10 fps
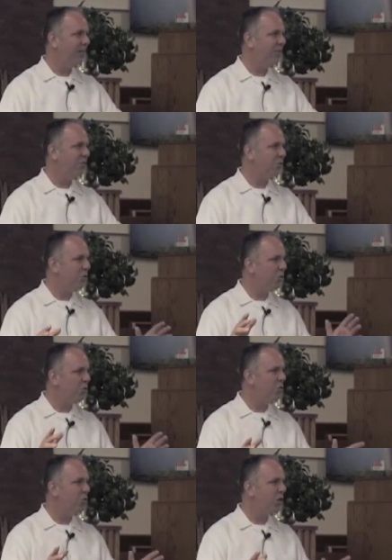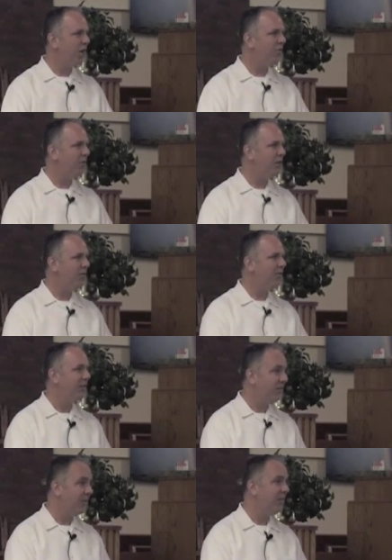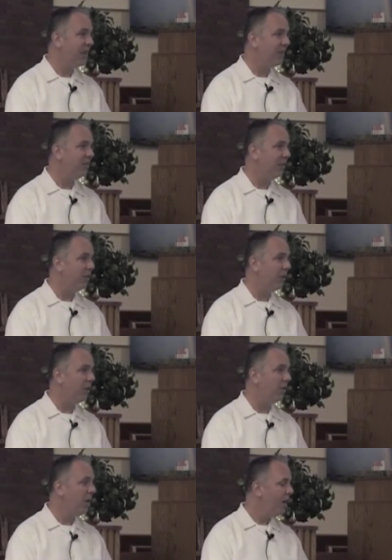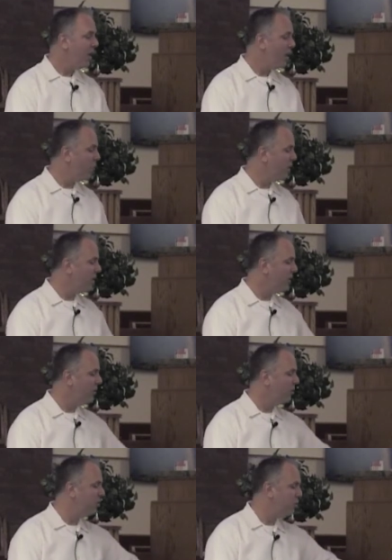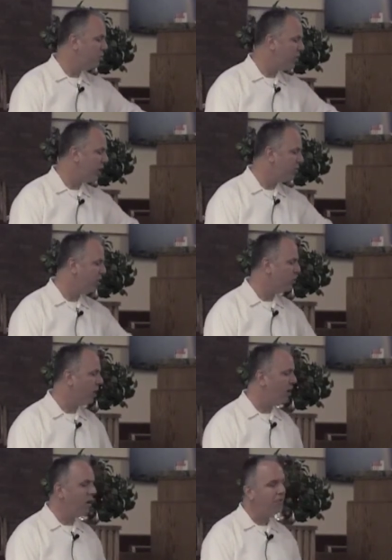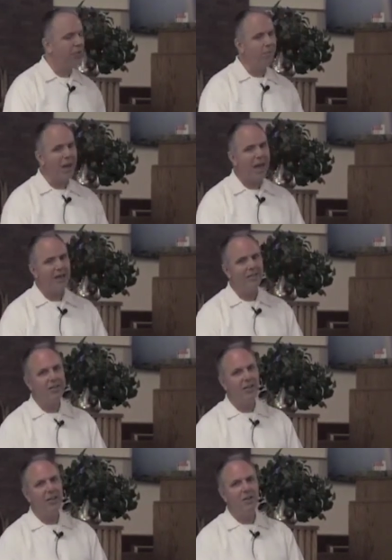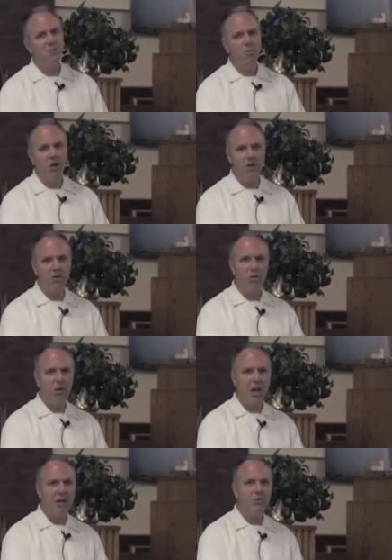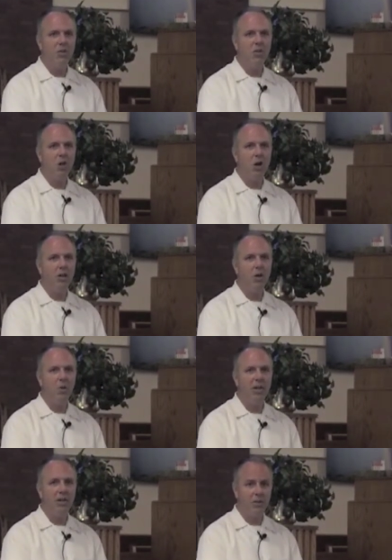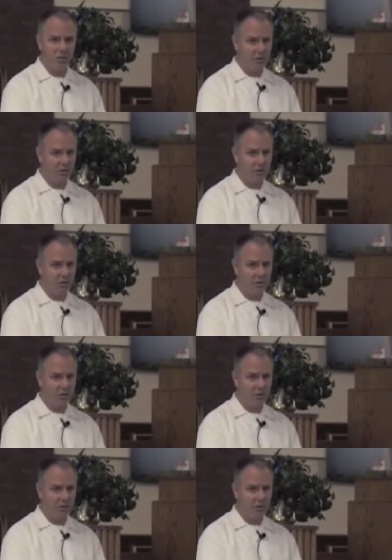Those are two trajectories that this text can go. And we see those two trajectories right off the bat with James and John going into